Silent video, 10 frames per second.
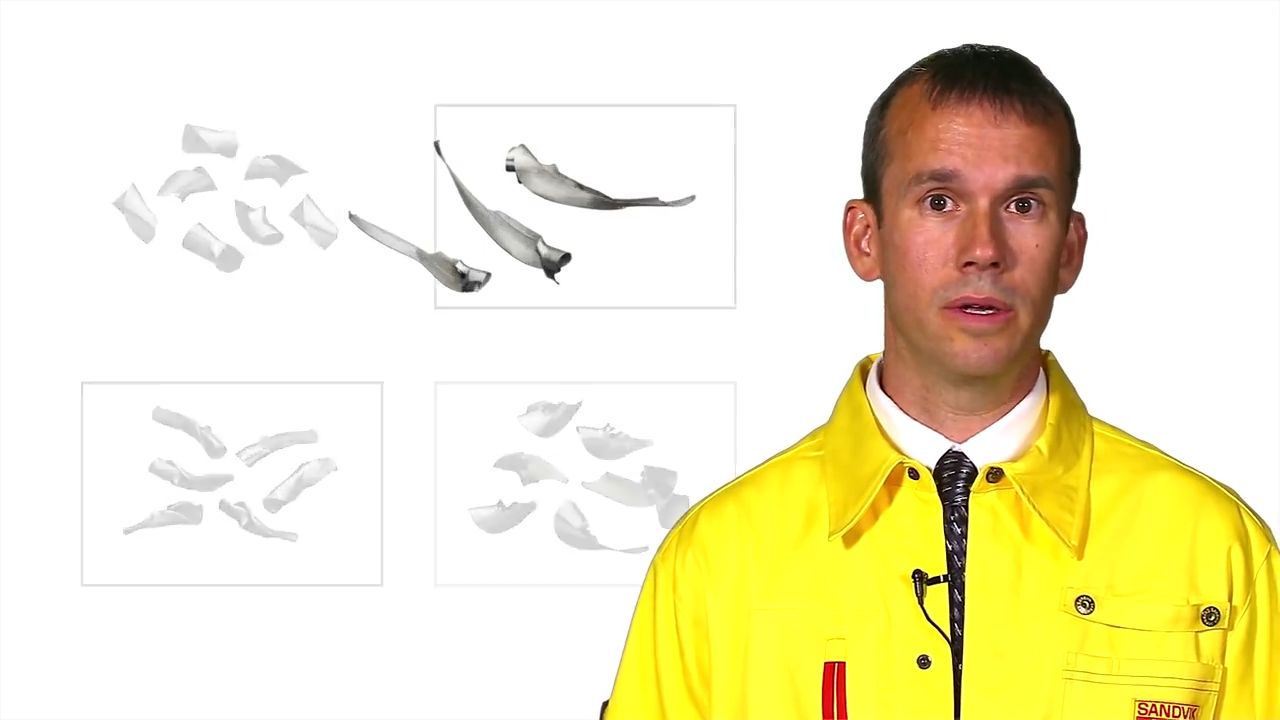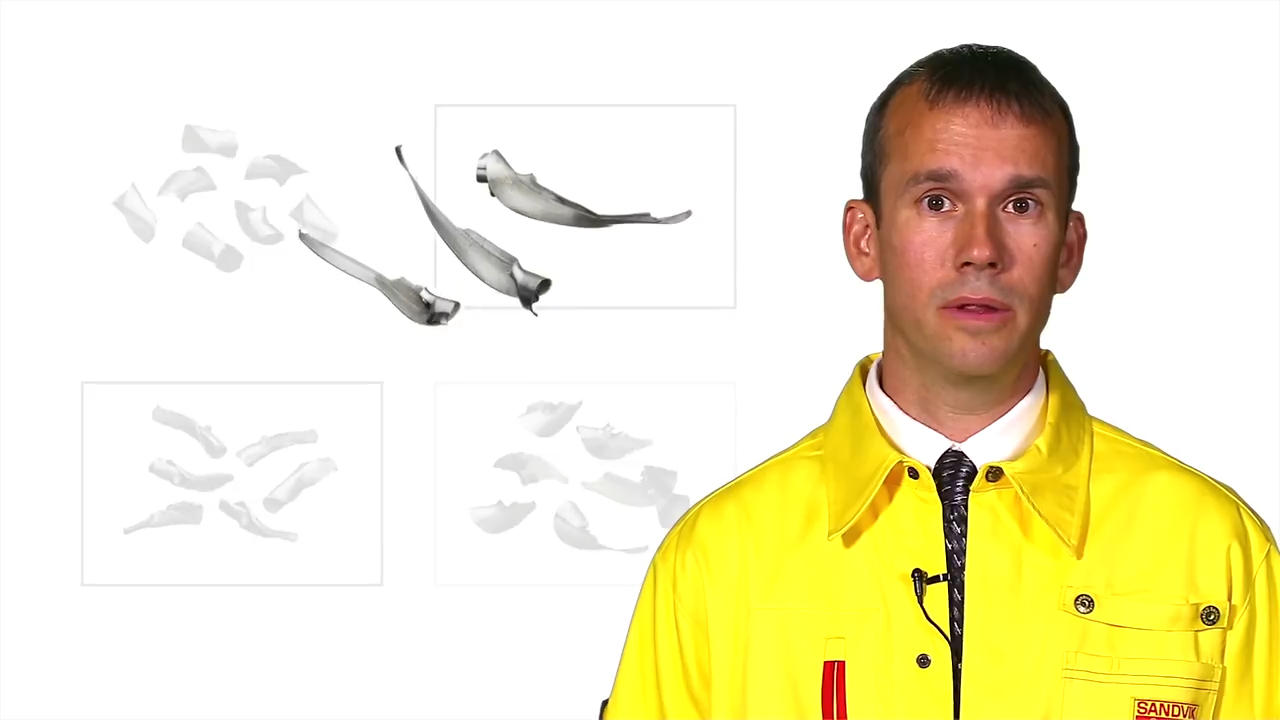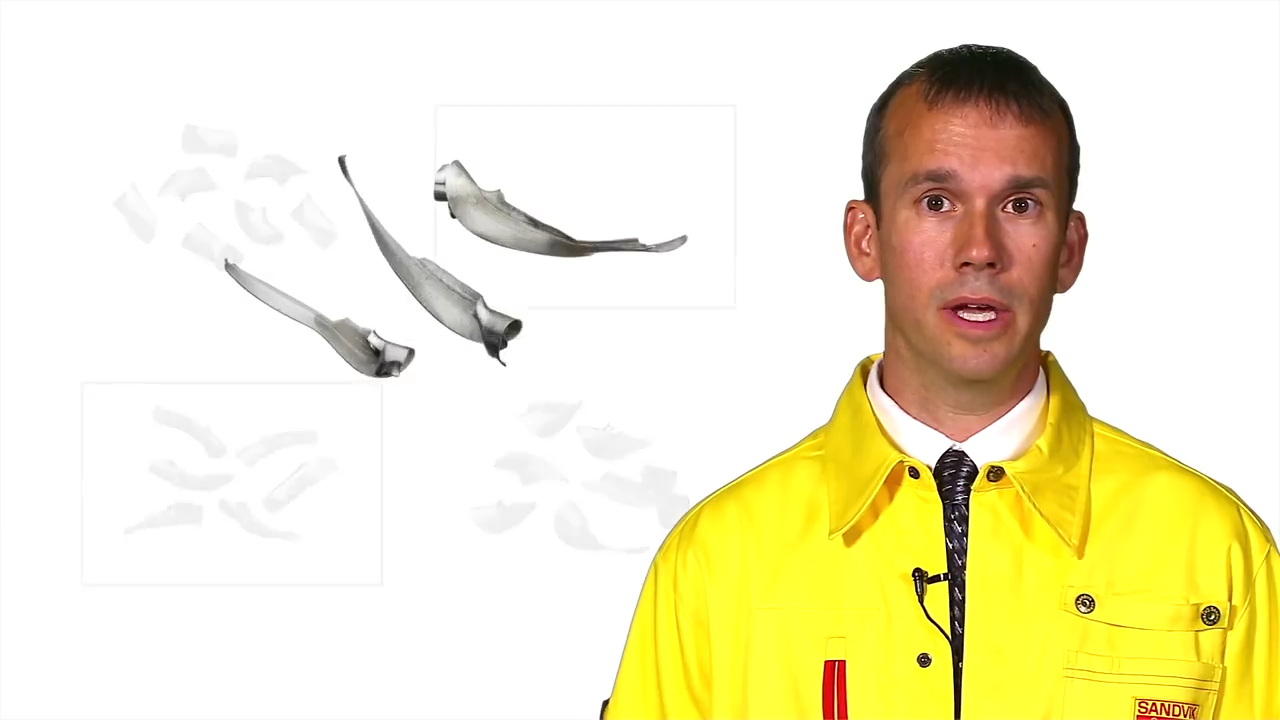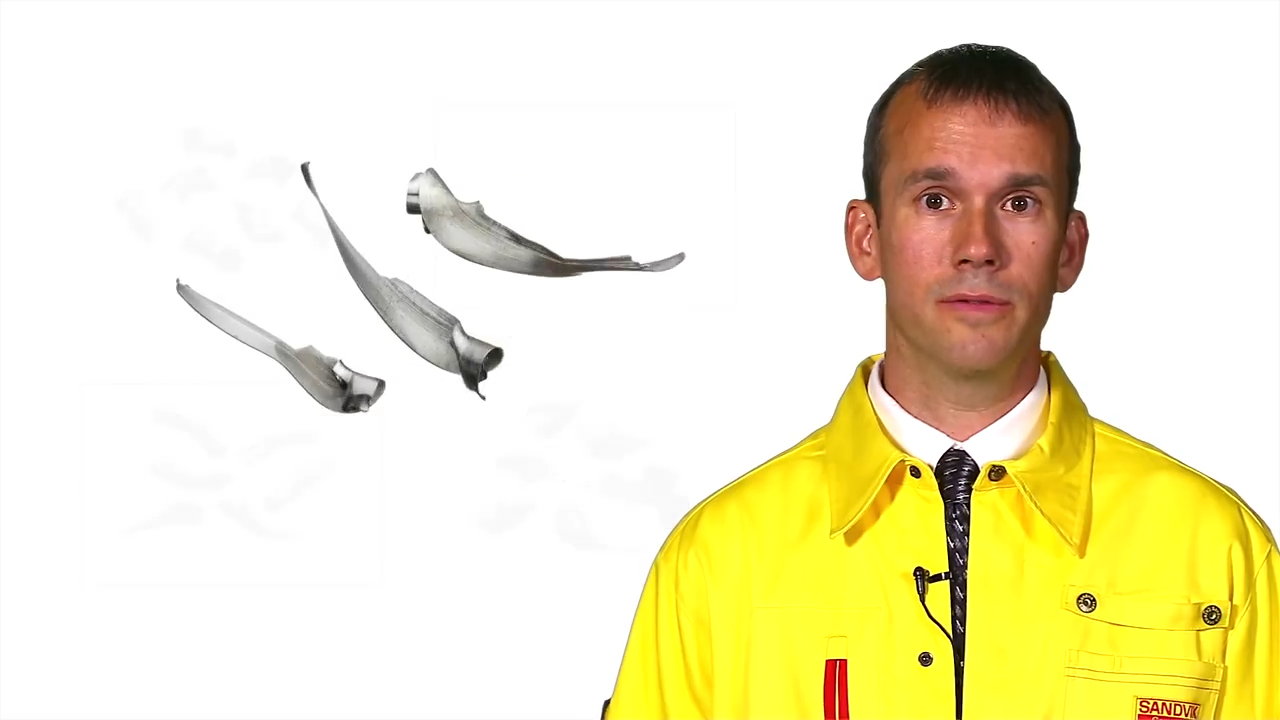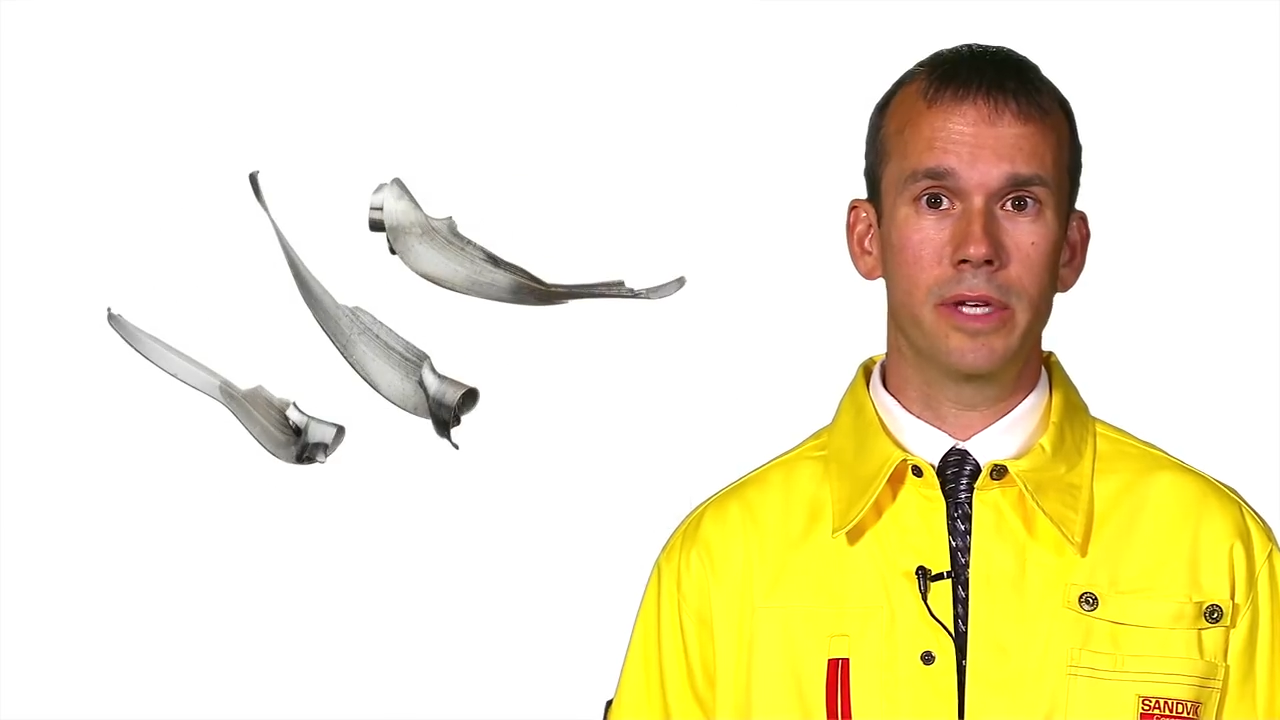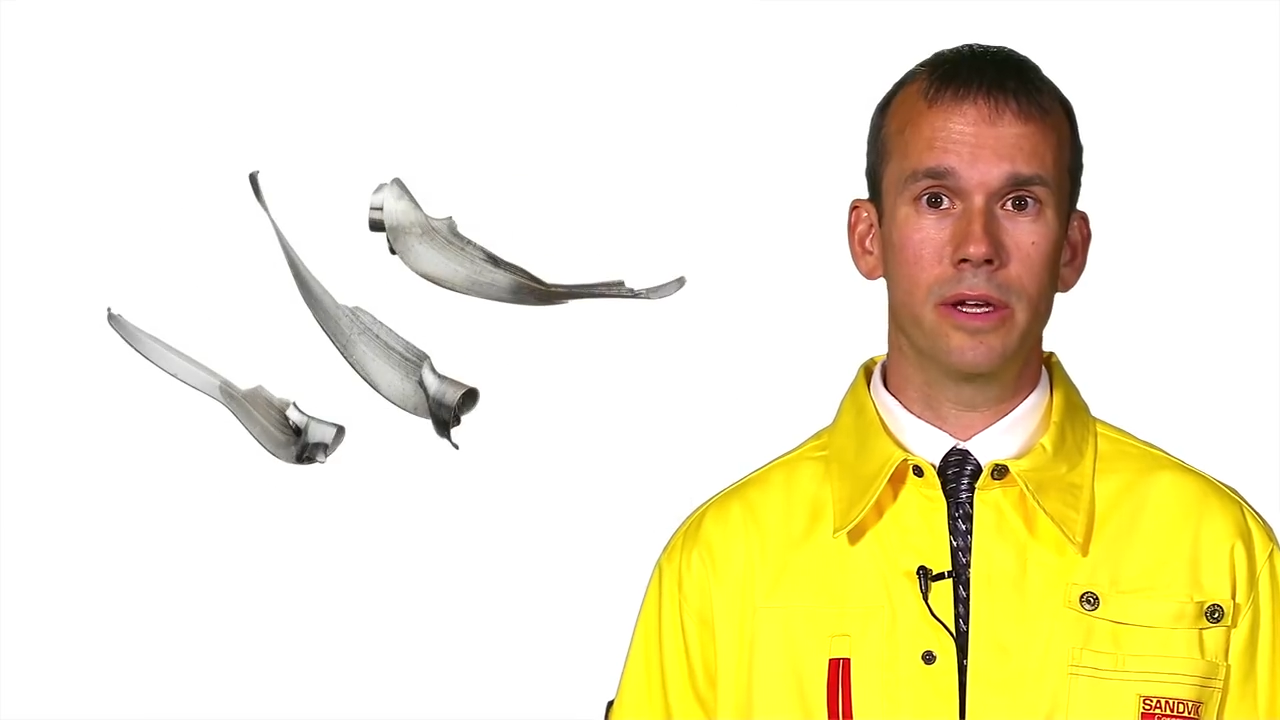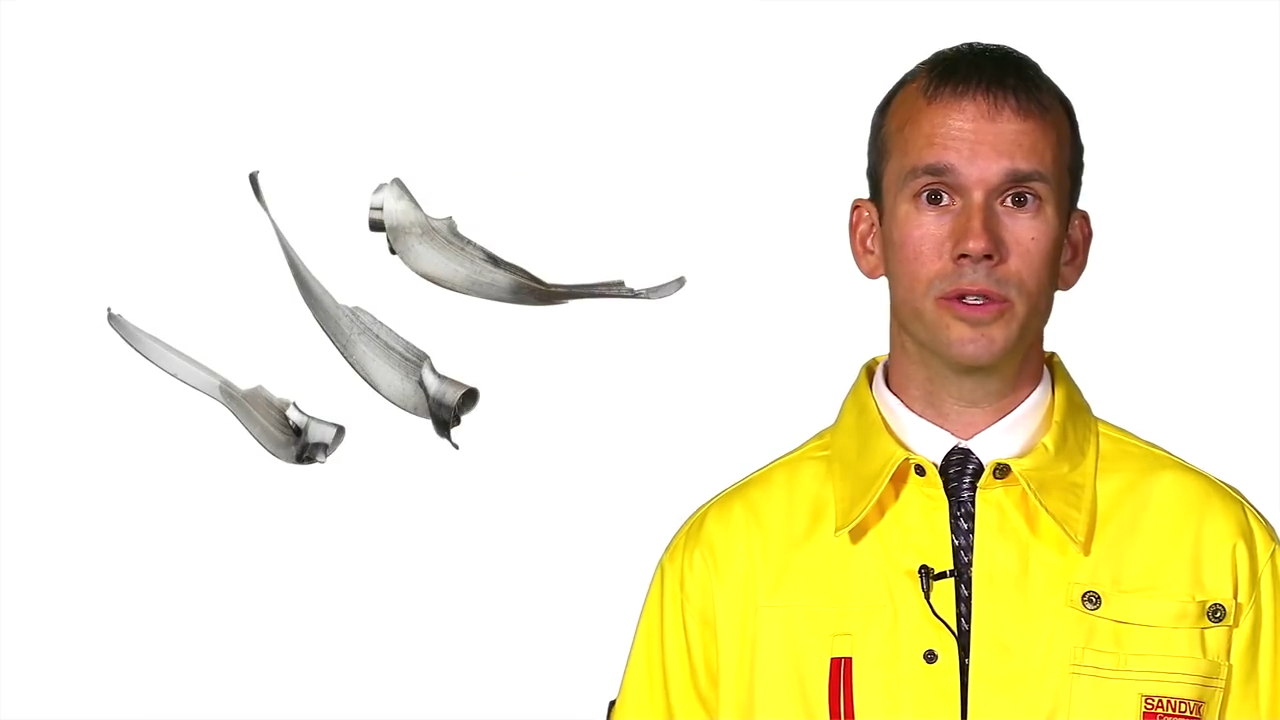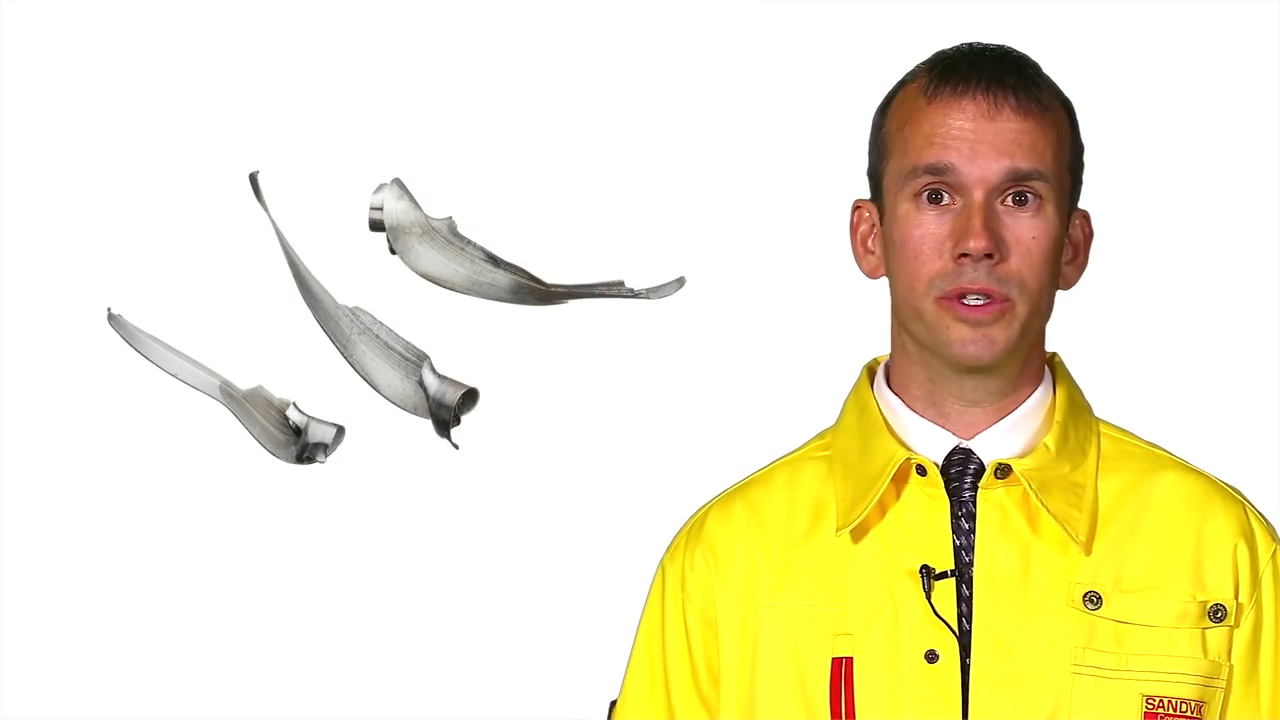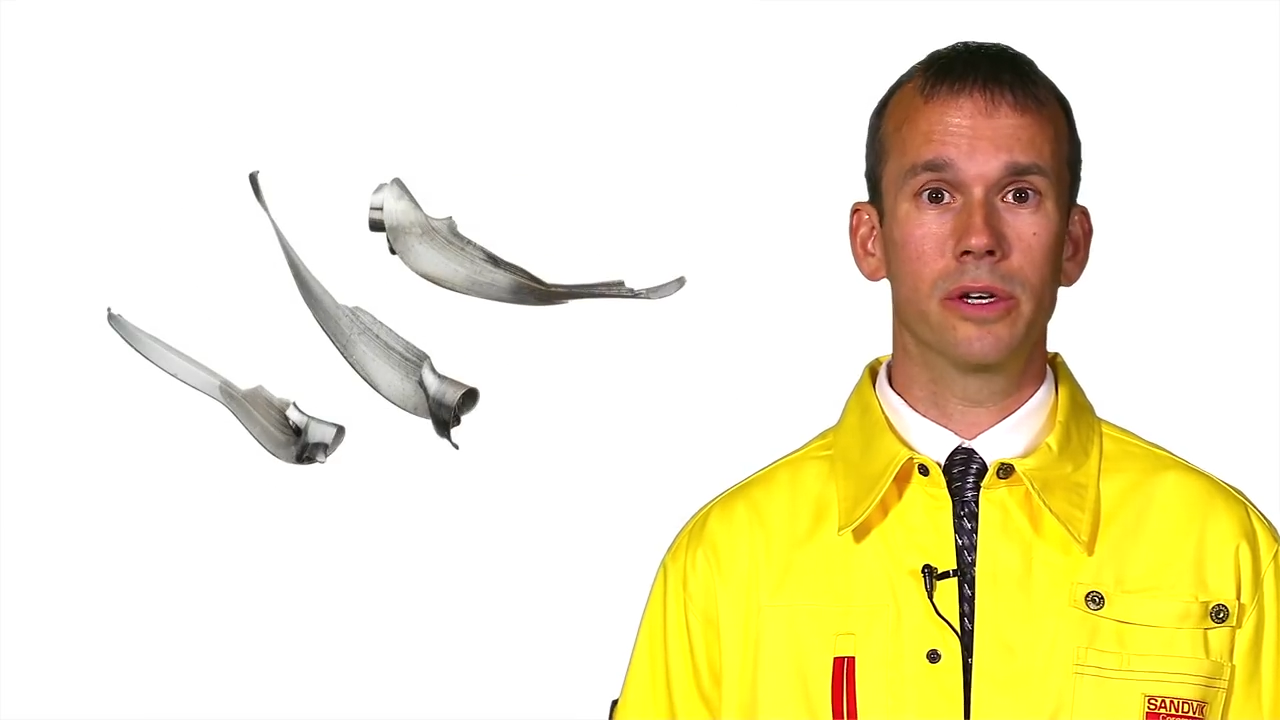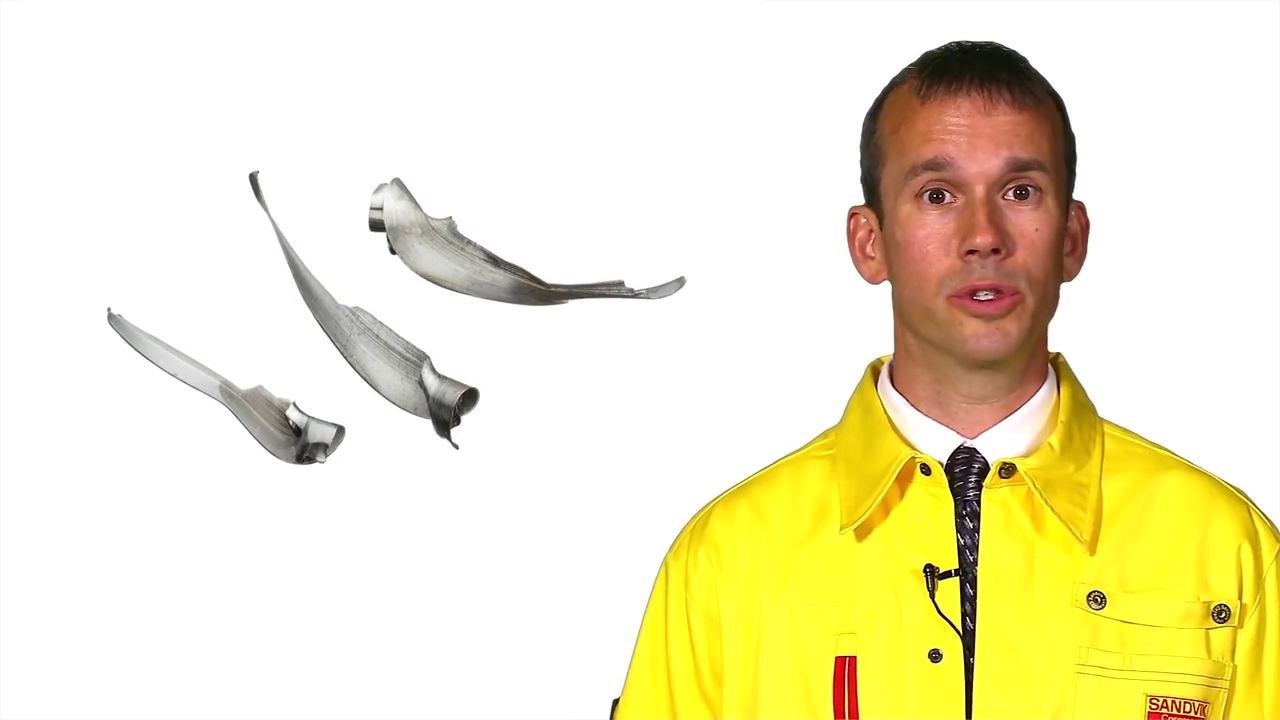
they have tails that